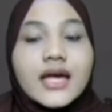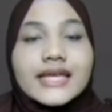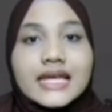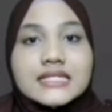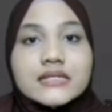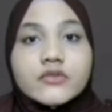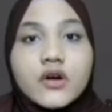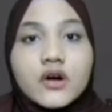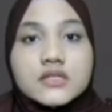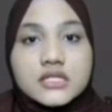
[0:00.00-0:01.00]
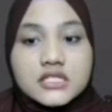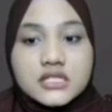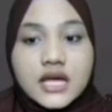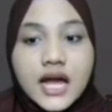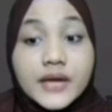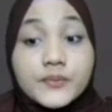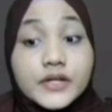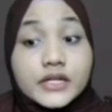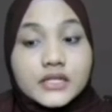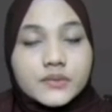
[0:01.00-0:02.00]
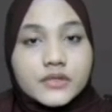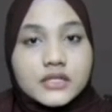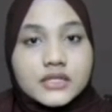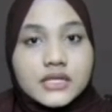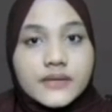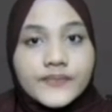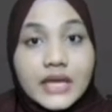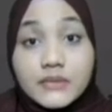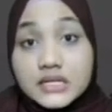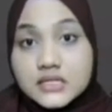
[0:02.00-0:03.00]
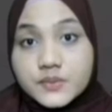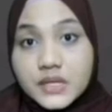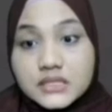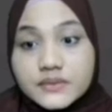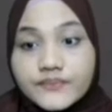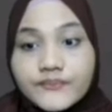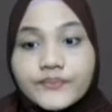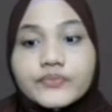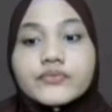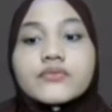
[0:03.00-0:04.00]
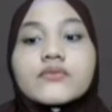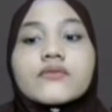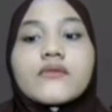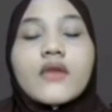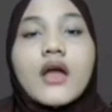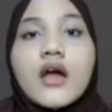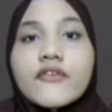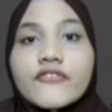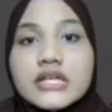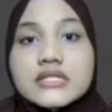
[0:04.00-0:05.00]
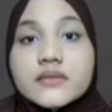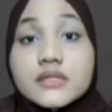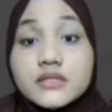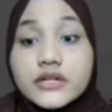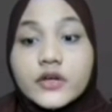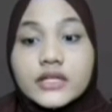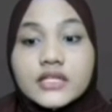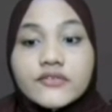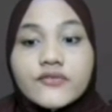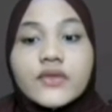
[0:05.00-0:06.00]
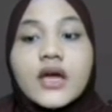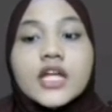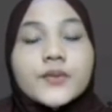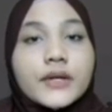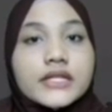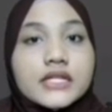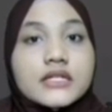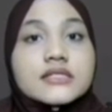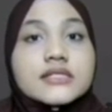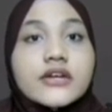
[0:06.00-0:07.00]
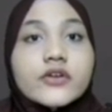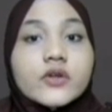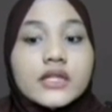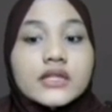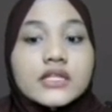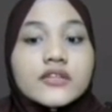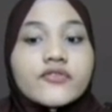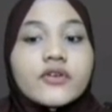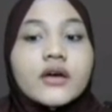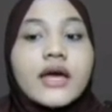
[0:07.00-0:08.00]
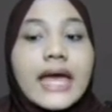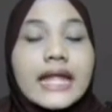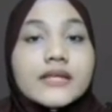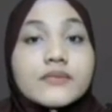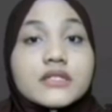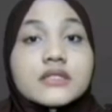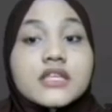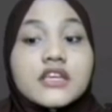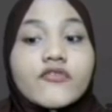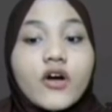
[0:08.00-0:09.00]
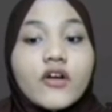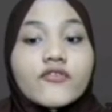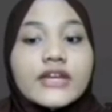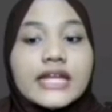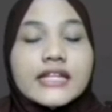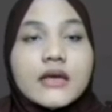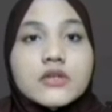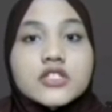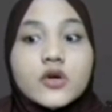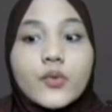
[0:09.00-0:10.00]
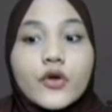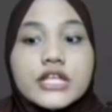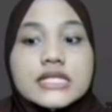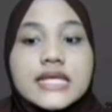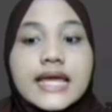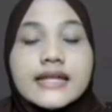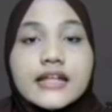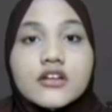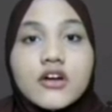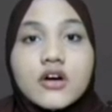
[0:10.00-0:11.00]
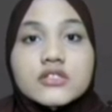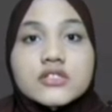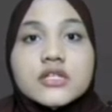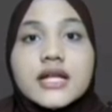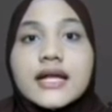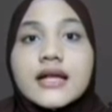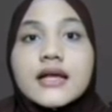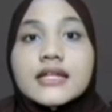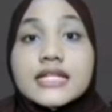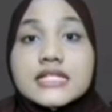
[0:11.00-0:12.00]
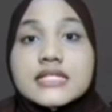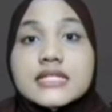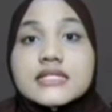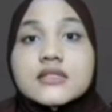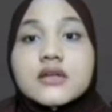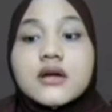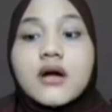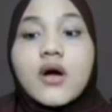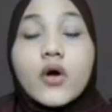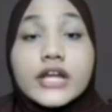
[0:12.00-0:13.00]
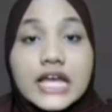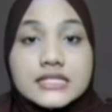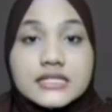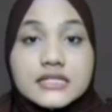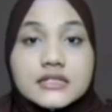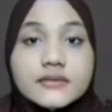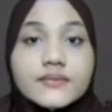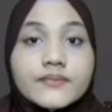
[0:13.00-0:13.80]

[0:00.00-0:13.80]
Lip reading: Calcium causes hyperirritability and muscle spasm. Francium is radioactive. The particle that radioactive element give off can damage our bodies and can cause disease or cancer.